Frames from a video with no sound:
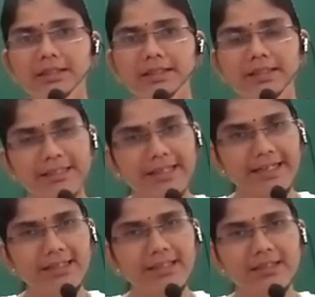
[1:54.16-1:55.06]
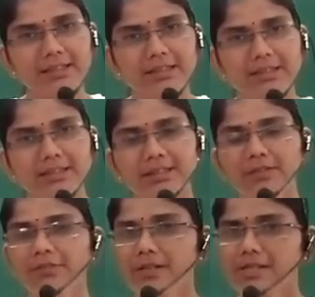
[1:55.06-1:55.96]
In that, the
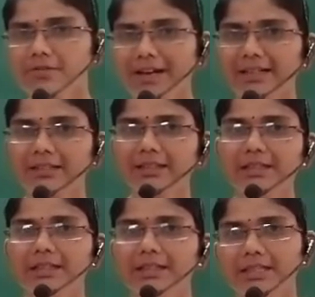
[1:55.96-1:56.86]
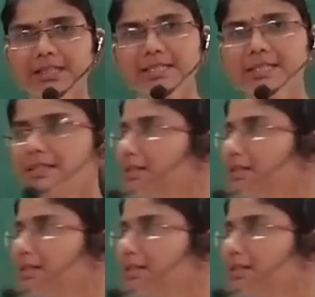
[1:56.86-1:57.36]
first factor is